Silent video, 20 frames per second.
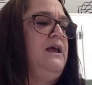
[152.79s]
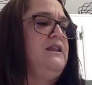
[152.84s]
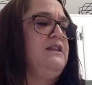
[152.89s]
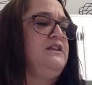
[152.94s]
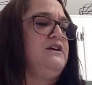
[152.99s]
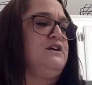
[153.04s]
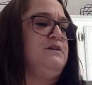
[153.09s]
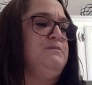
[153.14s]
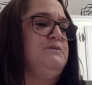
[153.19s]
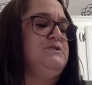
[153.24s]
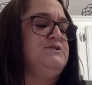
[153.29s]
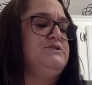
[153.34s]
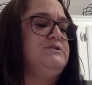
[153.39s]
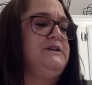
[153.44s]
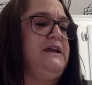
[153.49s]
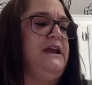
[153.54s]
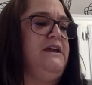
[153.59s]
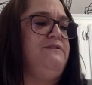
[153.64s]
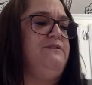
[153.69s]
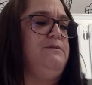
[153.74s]
The commercial
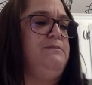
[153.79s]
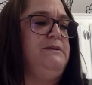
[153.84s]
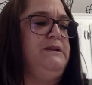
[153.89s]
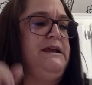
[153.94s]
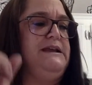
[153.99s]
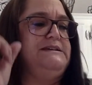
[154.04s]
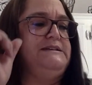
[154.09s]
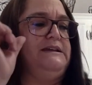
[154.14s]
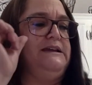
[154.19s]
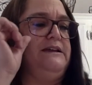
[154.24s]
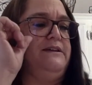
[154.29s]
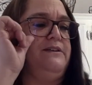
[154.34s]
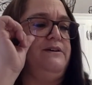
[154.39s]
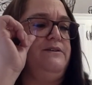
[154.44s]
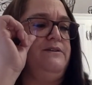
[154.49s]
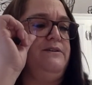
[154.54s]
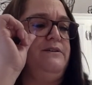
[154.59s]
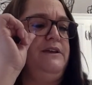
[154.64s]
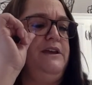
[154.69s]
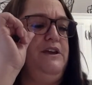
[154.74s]
gave him an idea, though.
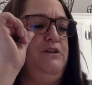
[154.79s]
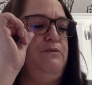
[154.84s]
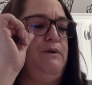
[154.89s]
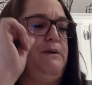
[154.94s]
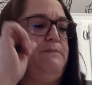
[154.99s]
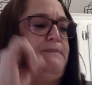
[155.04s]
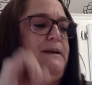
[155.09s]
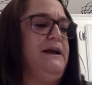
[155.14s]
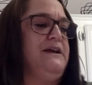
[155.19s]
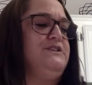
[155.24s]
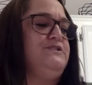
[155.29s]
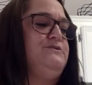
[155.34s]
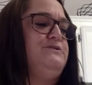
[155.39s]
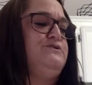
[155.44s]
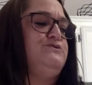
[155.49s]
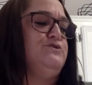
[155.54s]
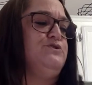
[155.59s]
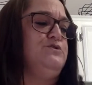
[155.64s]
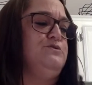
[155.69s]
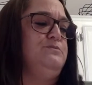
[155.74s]
He went back to
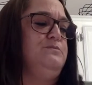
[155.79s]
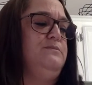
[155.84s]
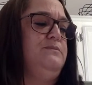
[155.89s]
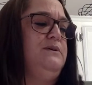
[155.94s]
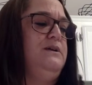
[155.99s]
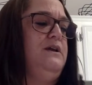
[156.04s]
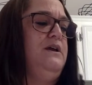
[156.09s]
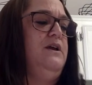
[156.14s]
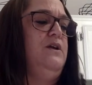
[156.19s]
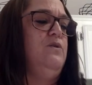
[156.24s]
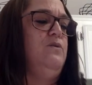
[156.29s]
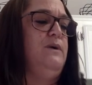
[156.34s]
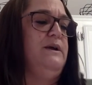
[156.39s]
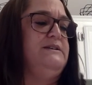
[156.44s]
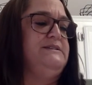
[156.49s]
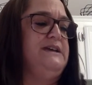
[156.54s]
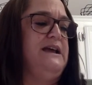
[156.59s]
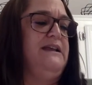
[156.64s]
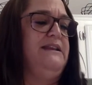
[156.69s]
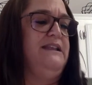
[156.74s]
his room,
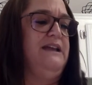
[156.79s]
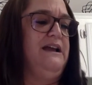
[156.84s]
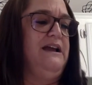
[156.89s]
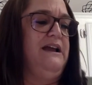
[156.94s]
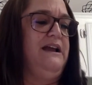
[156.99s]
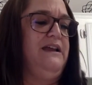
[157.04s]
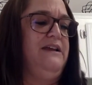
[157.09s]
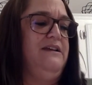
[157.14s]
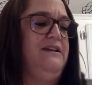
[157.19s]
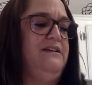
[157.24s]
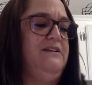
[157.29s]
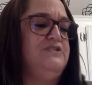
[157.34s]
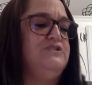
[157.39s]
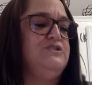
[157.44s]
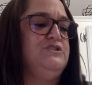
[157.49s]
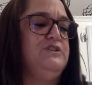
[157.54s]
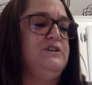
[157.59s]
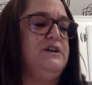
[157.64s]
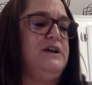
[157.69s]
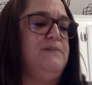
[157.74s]
went online
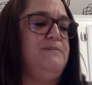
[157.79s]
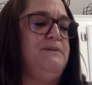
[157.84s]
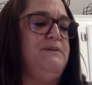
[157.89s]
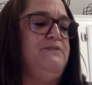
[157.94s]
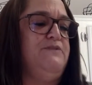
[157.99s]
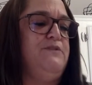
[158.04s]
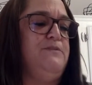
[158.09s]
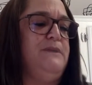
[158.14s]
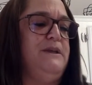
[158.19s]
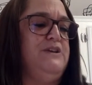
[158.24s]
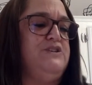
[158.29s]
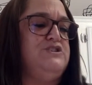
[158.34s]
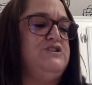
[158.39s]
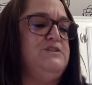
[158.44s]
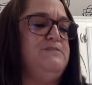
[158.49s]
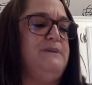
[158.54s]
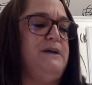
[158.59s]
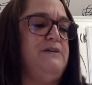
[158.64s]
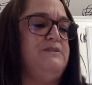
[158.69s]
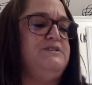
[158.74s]
to look up information
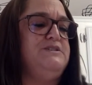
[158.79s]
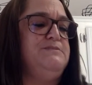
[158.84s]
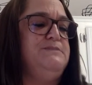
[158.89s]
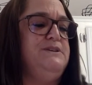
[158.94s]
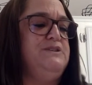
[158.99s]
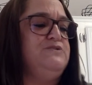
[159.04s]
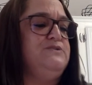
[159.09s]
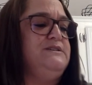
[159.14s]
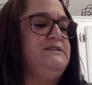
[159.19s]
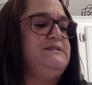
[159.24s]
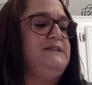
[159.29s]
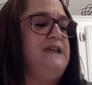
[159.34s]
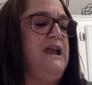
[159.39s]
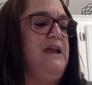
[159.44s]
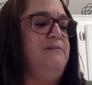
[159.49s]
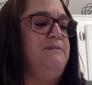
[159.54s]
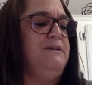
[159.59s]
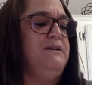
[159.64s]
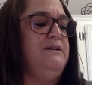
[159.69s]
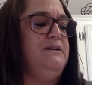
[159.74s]
about Dimitri
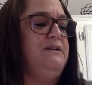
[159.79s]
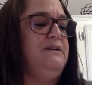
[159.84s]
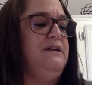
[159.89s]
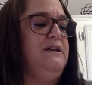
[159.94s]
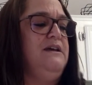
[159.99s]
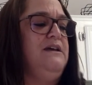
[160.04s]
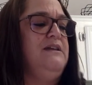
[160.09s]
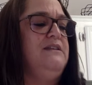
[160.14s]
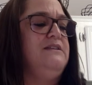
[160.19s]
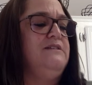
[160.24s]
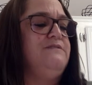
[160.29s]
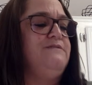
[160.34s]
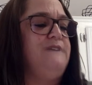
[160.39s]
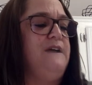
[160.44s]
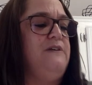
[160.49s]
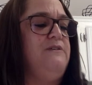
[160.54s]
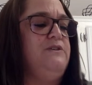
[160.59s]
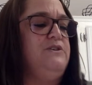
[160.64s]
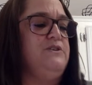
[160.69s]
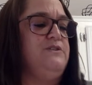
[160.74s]
Simon, the
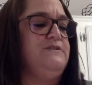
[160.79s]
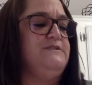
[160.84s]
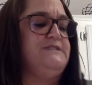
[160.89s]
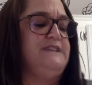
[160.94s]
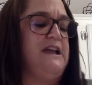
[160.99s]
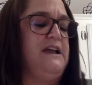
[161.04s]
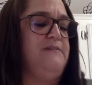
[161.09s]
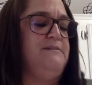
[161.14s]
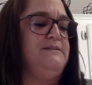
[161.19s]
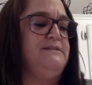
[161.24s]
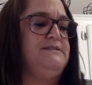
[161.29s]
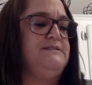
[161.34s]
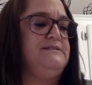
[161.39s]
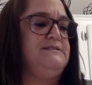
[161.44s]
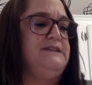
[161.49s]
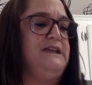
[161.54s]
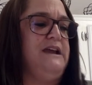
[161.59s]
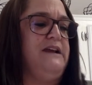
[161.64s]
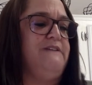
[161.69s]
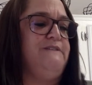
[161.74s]
founder of Simon's
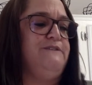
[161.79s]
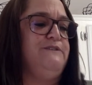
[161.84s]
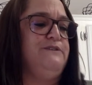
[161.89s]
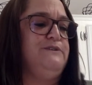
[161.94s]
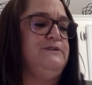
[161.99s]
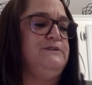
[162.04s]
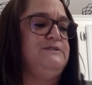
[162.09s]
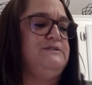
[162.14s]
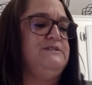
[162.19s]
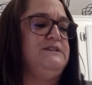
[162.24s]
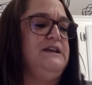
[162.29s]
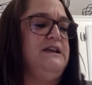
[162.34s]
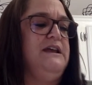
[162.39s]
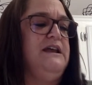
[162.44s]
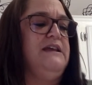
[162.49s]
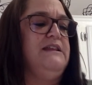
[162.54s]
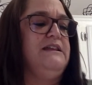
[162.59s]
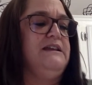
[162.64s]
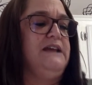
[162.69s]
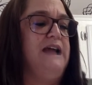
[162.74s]
Snack Foods,
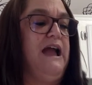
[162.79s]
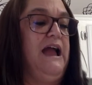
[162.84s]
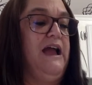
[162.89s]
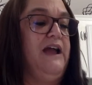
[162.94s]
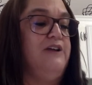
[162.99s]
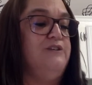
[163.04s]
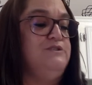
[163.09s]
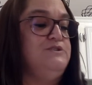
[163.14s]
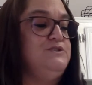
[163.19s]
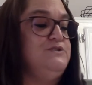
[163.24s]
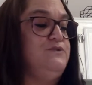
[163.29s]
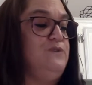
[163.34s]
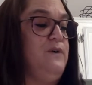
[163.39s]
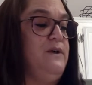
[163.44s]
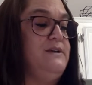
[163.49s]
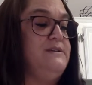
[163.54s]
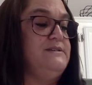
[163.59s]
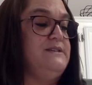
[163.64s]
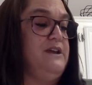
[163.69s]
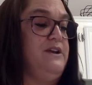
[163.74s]
the guy whose
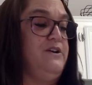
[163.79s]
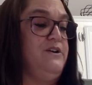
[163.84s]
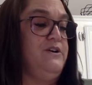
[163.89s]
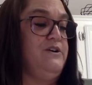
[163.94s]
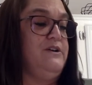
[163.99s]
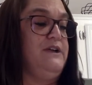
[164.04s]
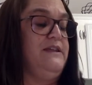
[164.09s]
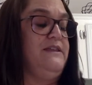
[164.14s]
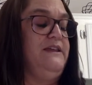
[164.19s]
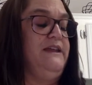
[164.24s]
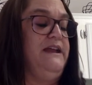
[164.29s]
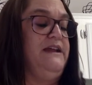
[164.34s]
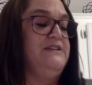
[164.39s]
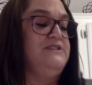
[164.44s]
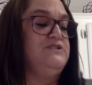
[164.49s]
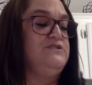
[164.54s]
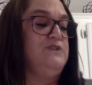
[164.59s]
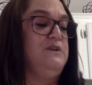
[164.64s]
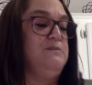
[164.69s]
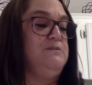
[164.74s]
voice they heard on the
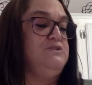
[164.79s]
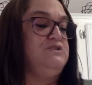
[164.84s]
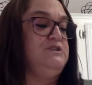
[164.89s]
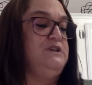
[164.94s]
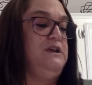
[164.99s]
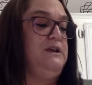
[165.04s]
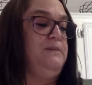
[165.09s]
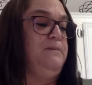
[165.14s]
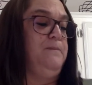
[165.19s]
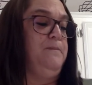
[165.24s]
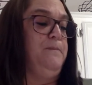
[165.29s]
answering machine.